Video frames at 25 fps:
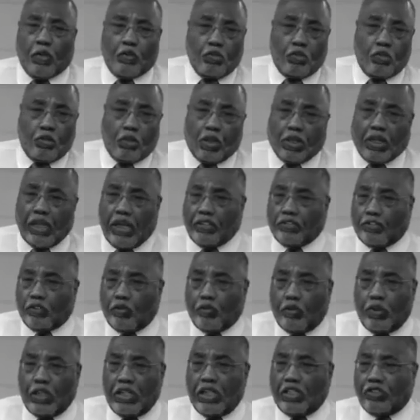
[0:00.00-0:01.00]
Newark has
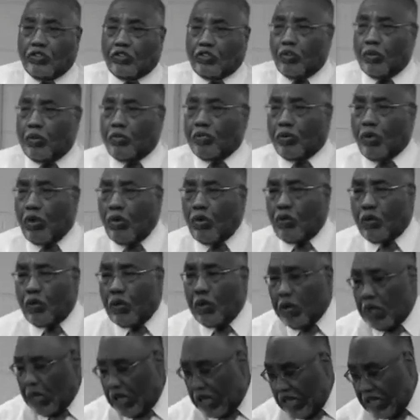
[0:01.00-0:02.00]
a reentry
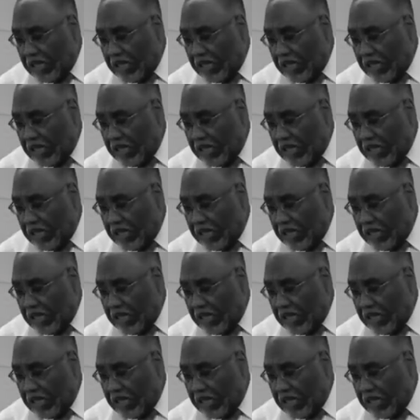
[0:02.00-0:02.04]
program.